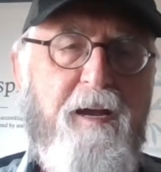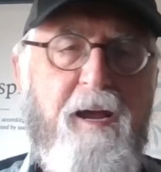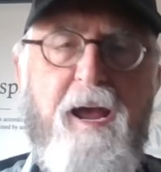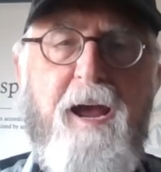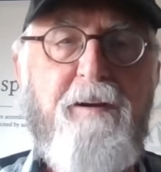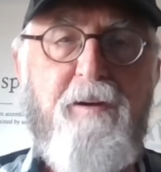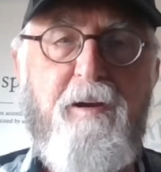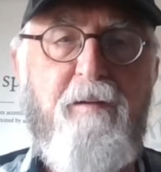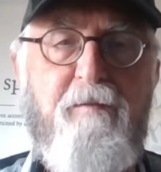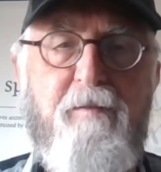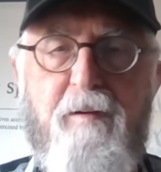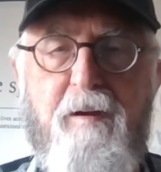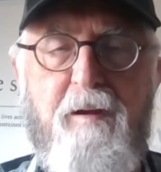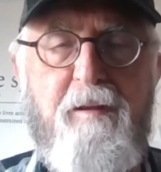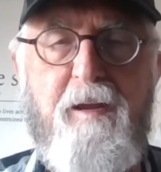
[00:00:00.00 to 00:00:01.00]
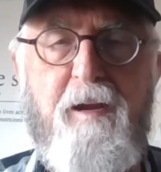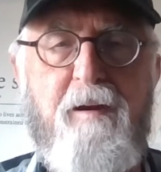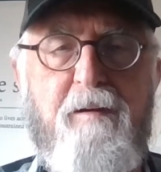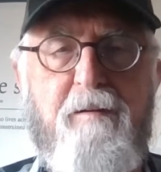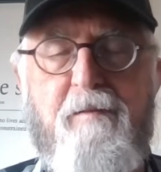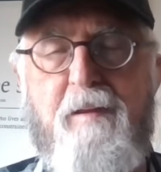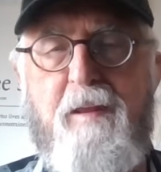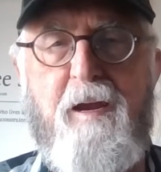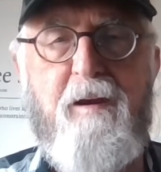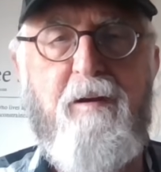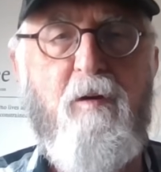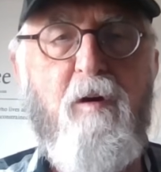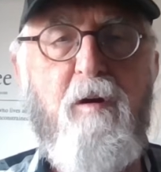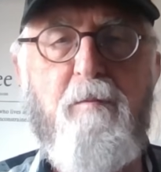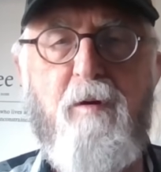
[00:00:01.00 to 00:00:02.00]
active than
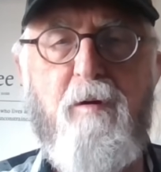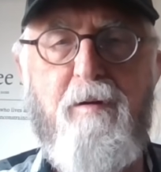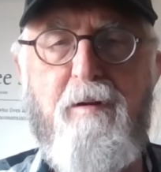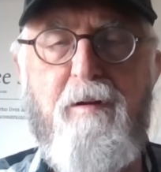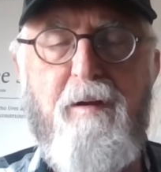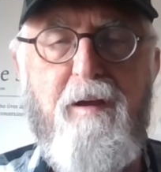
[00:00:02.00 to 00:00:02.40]
normal.